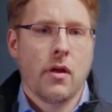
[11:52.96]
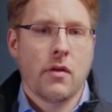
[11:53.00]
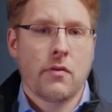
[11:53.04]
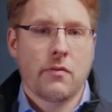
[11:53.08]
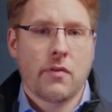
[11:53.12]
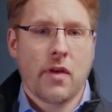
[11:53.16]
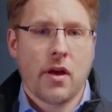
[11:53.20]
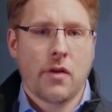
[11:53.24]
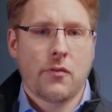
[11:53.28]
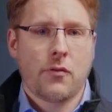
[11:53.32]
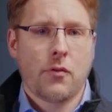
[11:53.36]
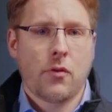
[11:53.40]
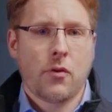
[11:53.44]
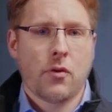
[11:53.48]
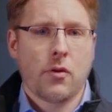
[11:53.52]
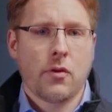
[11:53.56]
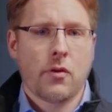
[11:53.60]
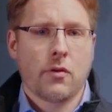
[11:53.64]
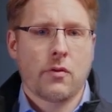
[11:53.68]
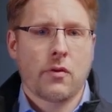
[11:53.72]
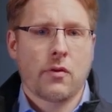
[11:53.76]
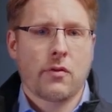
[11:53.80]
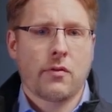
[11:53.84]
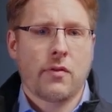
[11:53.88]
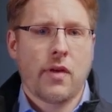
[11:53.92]
Therefore,
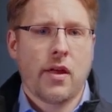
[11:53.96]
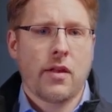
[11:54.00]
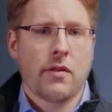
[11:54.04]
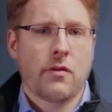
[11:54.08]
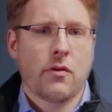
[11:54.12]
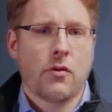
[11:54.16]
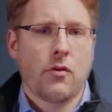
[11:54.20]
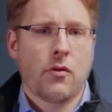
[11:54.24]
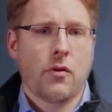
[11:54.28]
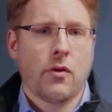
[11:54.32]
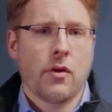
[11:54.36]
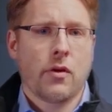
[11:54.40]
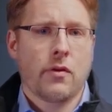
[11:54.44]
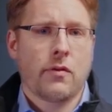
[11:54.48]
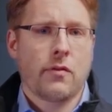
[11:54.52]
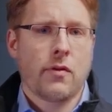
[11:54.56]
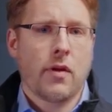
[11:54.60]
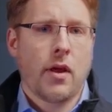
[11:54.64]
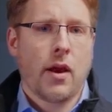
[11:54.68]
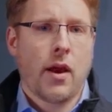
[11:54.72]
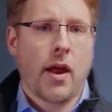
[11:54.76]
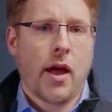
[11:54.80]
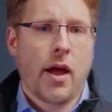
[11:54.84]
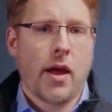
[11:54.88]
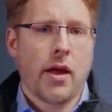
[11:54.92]
the sensor is
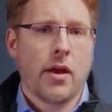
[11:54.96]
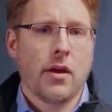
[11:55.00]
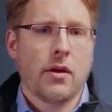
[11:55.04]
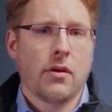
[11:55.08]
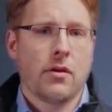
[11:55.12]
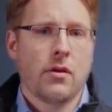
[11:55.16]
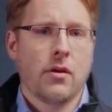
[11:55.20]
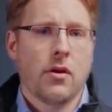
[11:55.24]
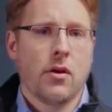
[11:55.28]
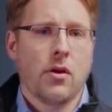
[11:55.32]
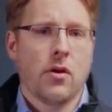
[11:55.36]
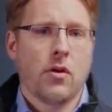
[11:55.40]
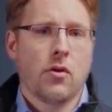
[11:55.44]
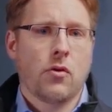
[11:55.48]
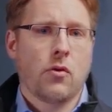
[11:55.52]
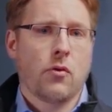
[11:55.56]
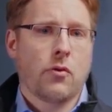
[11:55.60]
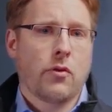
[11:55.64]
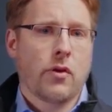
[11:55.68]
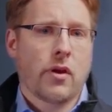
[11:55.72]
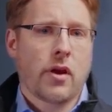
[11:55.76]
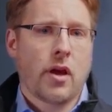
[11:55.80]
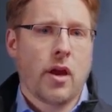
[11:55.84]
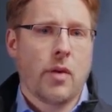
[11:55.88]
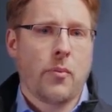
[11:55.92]
aligned to
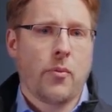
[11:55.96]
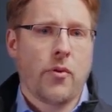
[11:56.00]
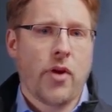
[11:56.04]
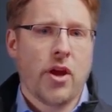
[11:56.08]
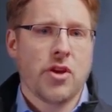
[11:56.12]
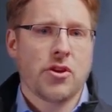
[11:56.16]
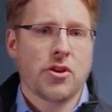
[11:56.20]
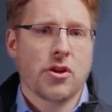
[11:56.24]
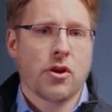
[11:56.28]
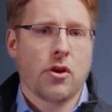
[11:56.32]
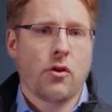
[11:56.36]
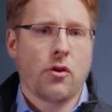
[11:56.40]
the calibration